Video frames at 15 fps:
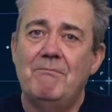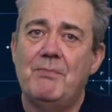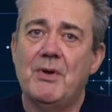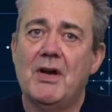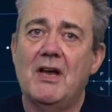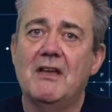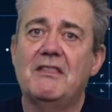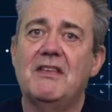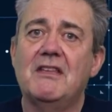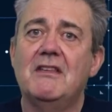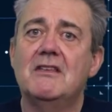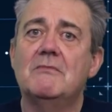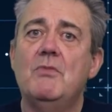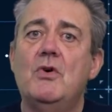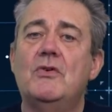But I think
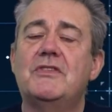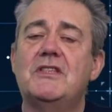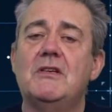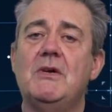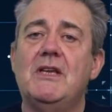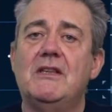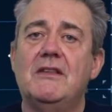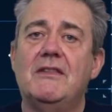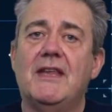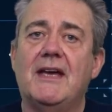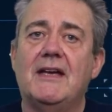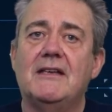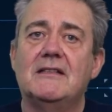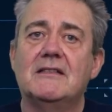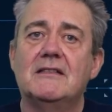there's more to it than
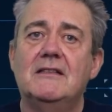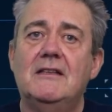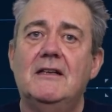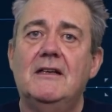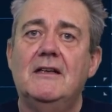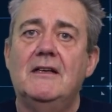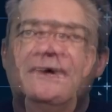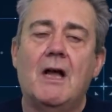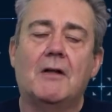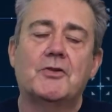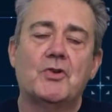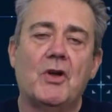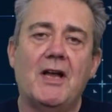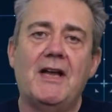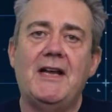that. I'll
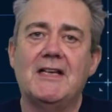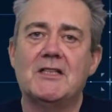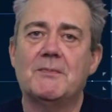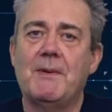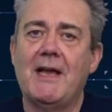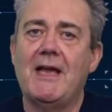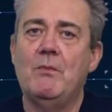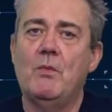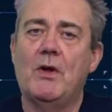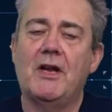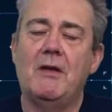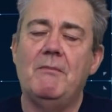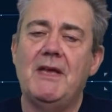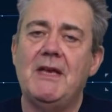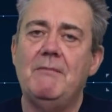try and explain what
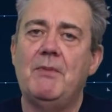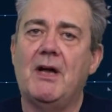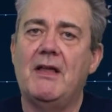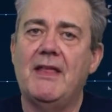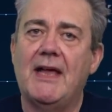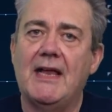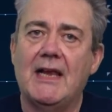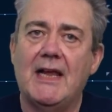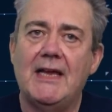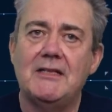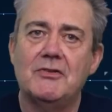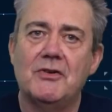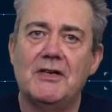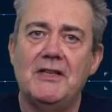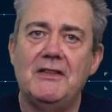I mean by that
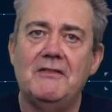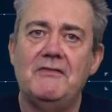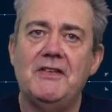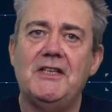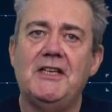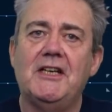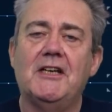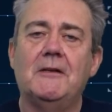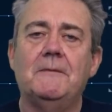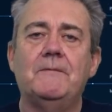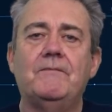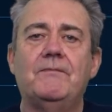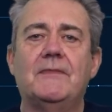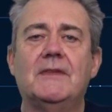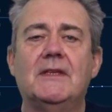later on in the video.
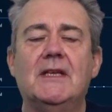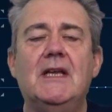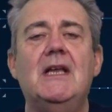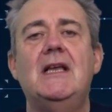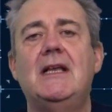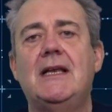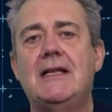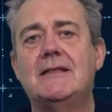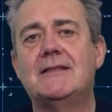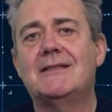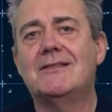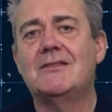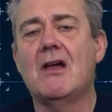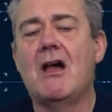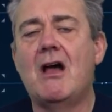Let's
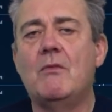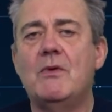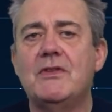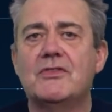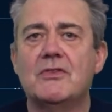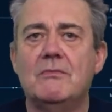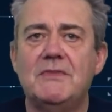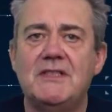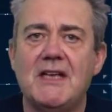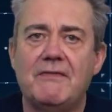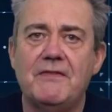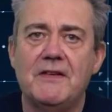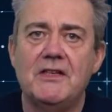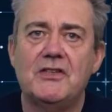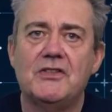start with some
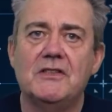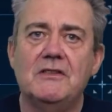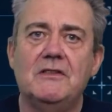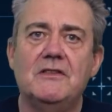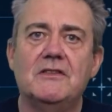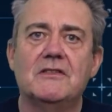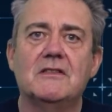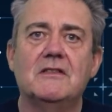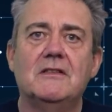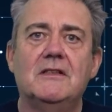definitions.